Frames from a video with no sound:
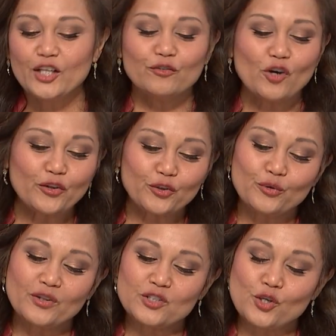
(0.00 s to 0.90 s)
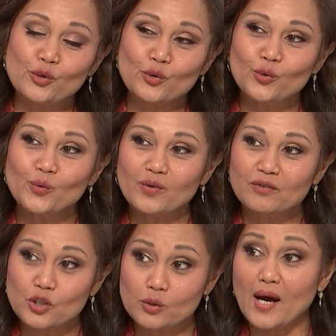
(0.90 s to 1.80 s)
You've gone through the two
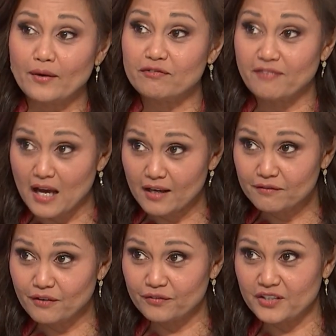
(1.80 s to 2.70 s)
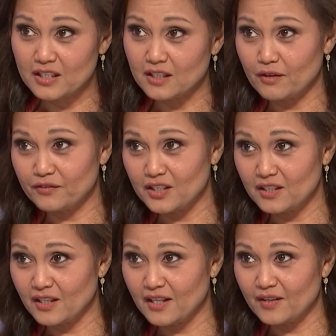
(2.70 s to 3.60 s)
out of five of the
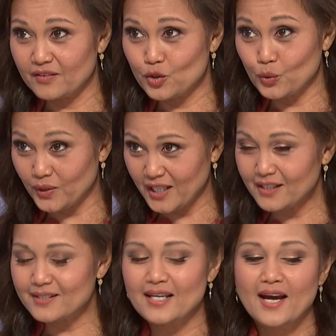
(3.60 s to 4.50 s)
toolkits.